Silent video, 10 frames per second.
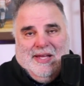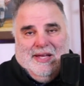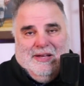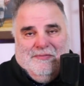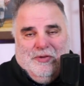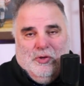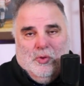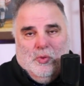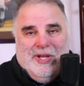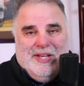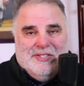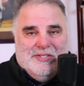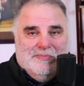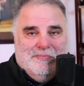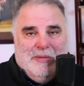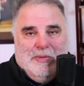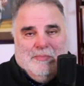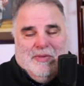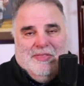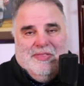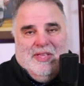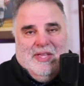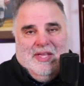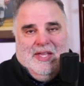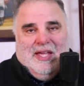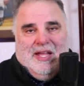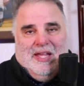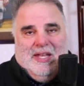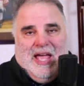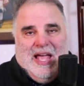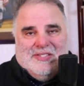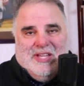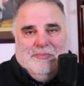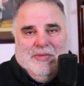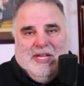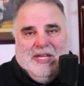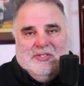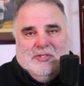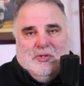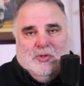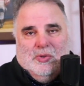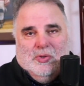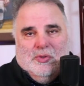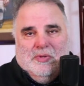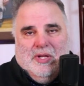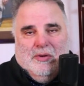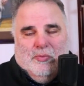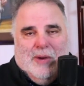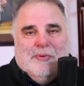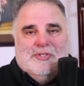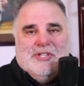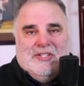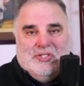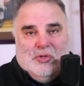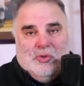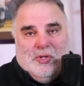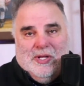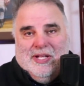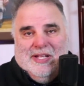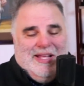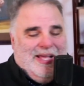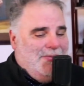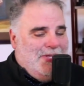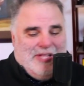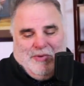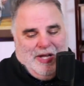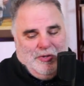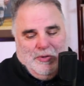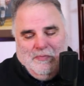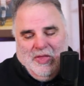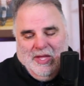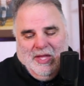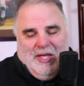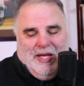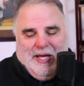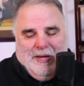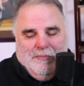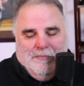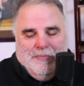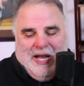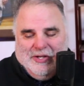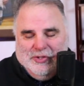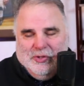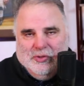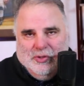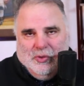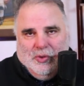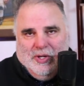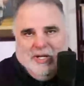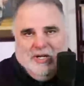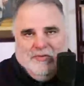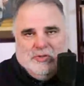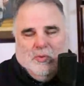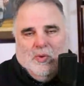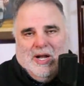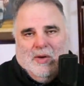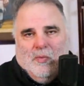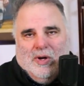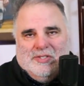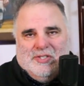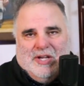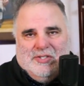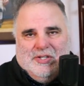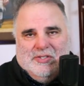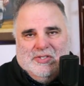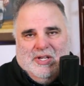few weeks, maybe a month, and asking me to represent you. That's not what I do. But I do individual one-on-one sessions